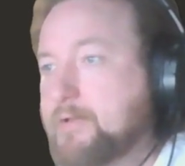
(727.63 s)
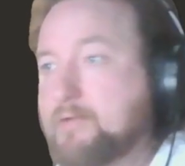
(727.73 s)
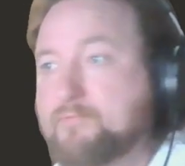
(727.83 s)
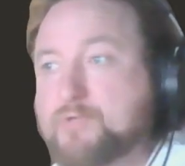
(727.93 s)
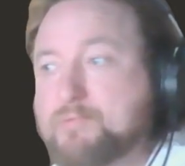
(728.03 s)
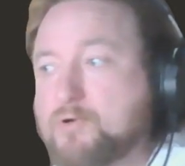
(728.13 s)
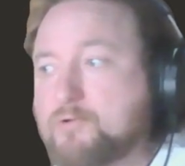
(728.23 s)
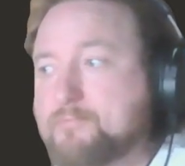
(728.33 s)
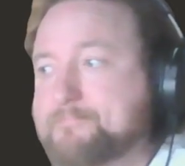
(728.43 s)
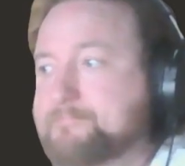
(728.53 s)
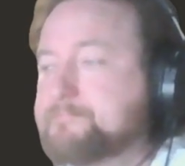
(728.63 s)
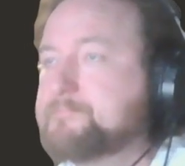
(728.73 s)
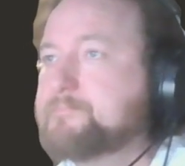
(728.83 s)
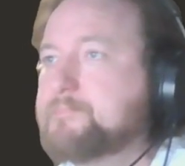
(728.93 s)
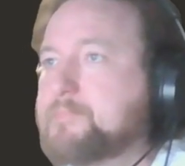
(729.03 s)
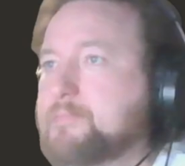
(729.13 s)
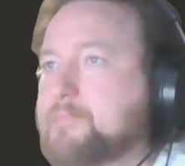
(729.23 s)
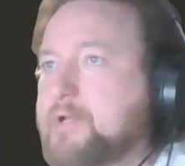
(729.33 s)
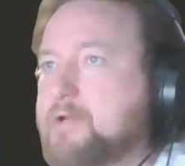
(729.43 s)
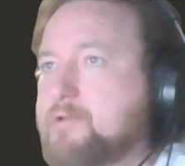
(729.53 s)
Free pawn,
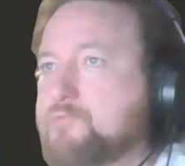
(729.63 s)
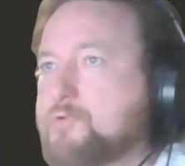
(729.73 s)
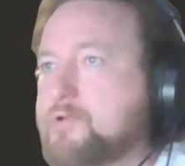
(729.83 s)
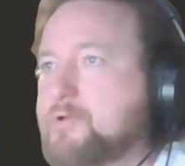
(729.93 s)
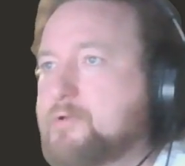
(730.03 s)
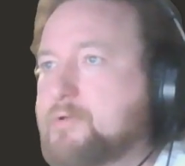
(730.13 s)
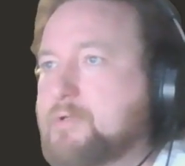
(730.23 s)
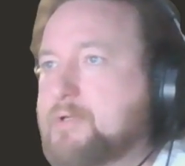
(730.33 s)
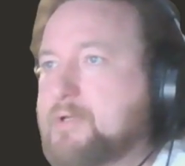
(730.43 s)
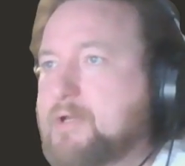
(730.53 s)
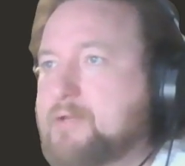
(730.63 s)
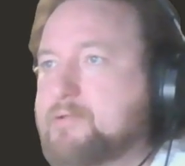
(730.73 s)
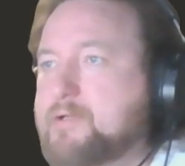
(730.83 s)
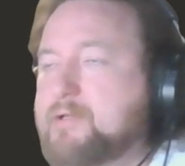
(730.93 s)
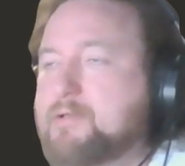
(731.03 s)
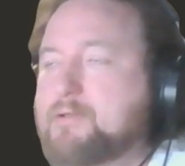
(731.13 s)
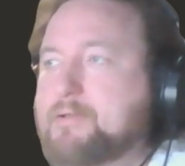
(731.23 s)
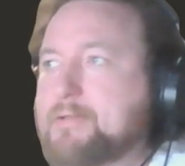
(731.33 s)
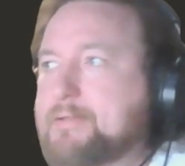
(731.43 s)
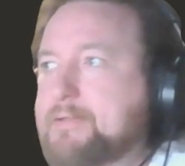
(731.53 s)
hitting the rook, hitting the knight,
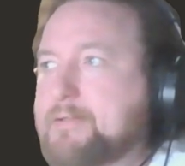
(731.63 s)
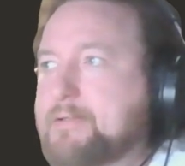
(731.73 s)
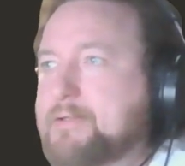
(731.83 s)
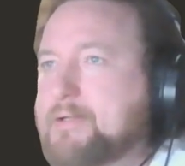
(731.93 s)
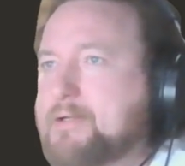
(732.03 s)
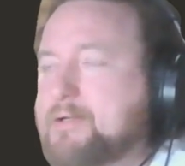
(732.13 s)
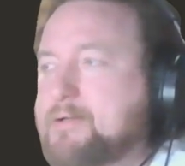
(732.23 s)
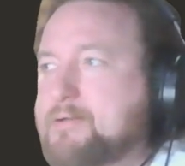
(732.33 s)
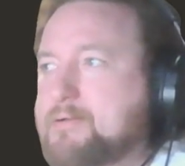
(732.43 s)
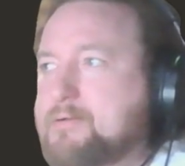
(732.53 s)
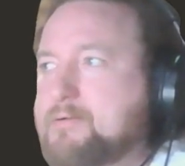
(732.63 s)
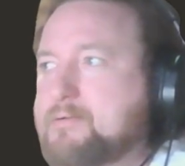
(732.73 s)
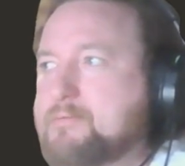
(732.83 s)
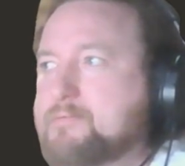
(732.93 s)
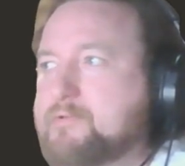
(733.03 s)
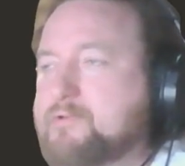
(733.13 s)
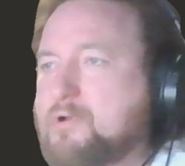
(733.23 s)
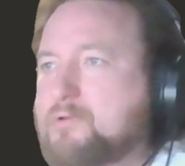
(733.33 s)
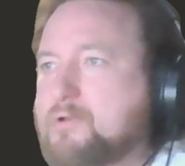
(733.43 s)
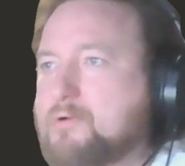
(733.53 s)
and there's not a
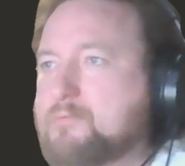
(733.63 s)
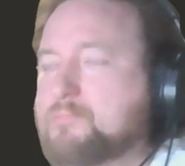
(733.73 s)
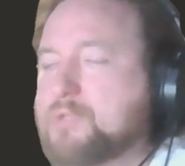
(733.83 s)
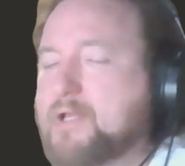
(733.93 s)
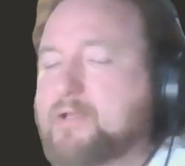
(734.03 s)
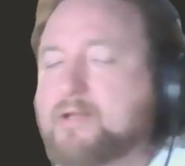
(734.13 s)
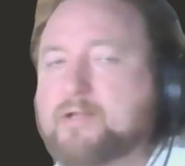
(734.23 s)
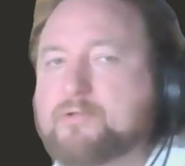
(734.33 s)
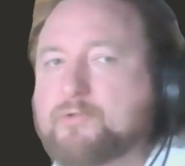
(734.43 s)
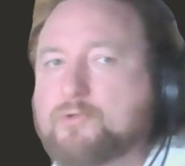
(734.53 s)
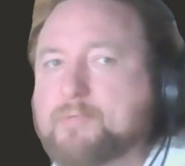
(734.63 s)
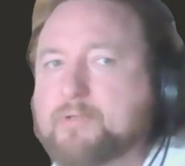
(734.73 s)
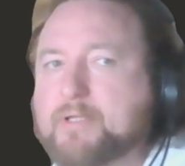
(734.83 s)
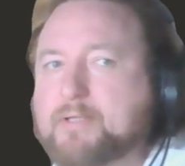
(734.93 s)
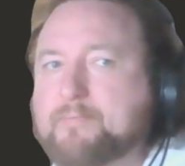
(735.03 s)
lot black can actually do about that.